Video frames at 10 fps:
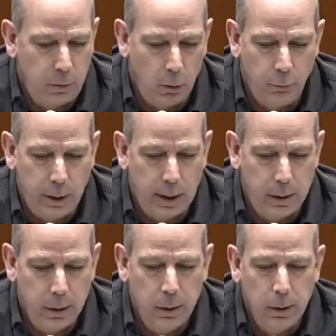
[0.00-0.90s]
If, you know, if
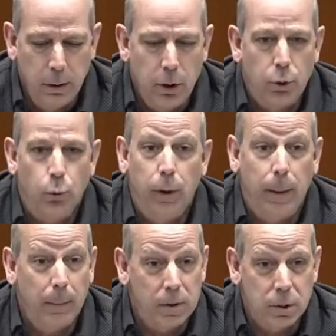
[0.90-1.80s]
we had
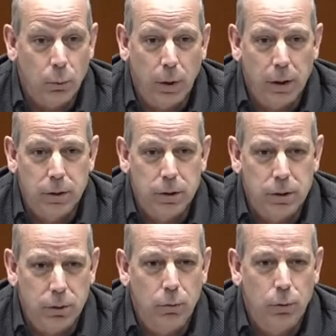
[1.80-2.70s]
three members that
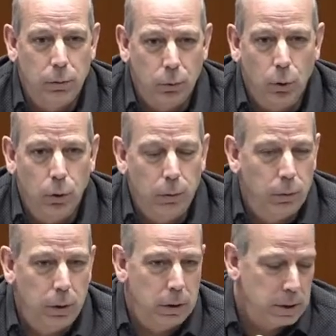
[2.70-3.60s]
wanted to
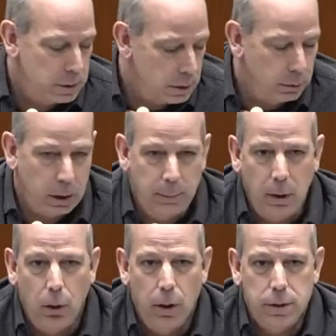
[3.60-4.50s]
enroll, it doesn't sound like
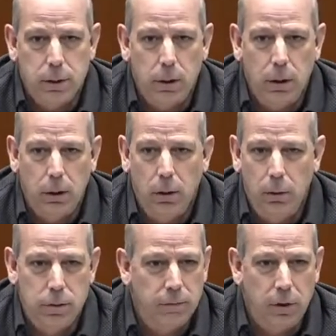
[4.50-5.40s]
it'd be cost
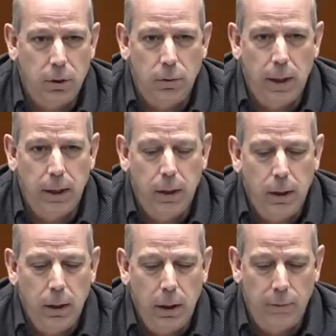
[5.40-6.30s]
inconducive to do
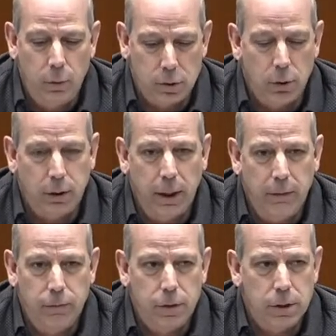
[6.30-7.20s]
that. If it was
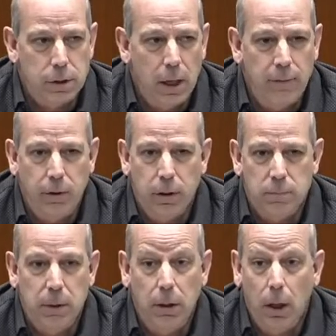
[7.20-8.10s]
looked at of just
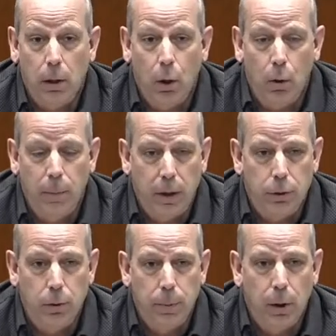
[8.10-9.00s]
having this be done all
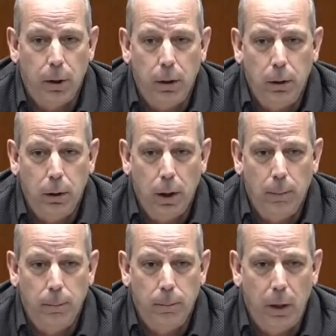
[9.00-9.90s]
by third party,
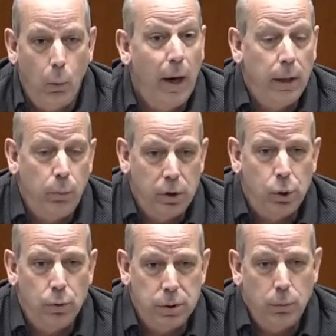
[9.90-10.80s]
and why
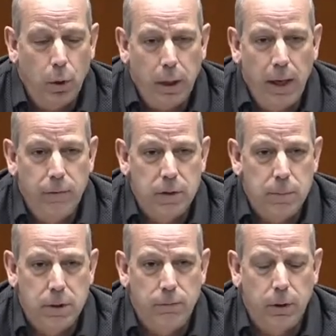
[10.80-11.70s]
we chose to want to have
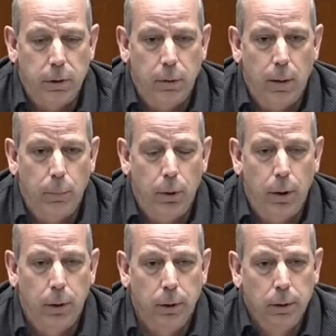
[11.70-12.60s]
it specifically in Grand
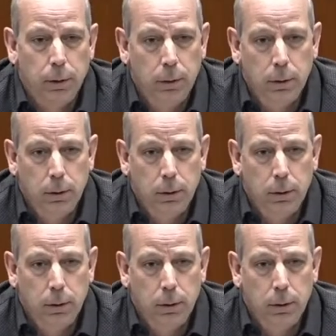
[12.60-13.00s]
Prairie.